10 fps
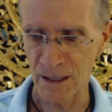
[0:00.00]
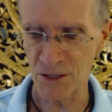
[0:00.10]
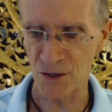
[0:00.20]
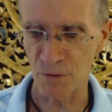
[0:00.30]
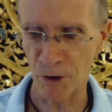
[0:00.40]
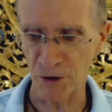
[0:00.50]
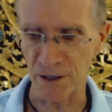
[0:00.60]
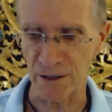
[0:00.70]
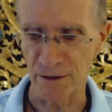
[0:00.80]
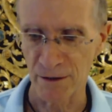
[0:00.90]
into the
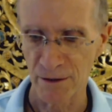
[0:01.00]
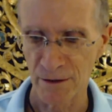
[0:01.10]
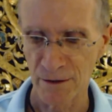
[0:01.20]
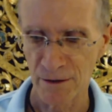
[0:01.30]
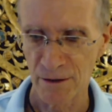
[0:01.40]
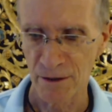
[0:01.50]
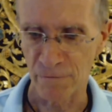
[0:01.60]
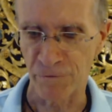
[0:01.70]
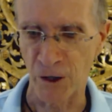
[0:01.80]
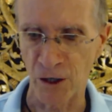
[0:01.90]
body
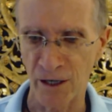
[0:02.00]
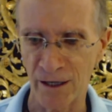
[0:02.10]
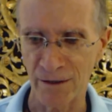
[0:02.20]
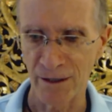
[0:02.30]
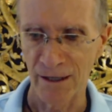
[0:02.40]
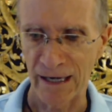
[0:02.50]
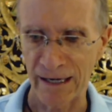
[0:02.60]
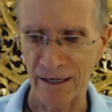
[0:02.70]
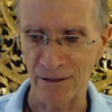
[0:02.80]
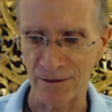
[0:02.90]
via
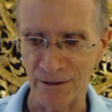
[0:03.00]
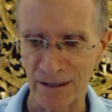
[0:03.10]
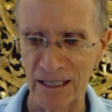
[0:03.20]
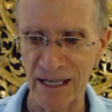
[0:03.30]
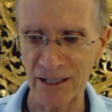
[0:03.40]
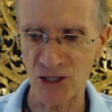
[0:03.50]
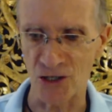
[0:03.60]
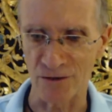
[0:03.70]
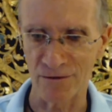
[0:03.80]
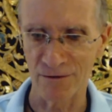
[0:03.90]
our
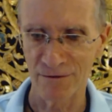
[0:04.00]
connection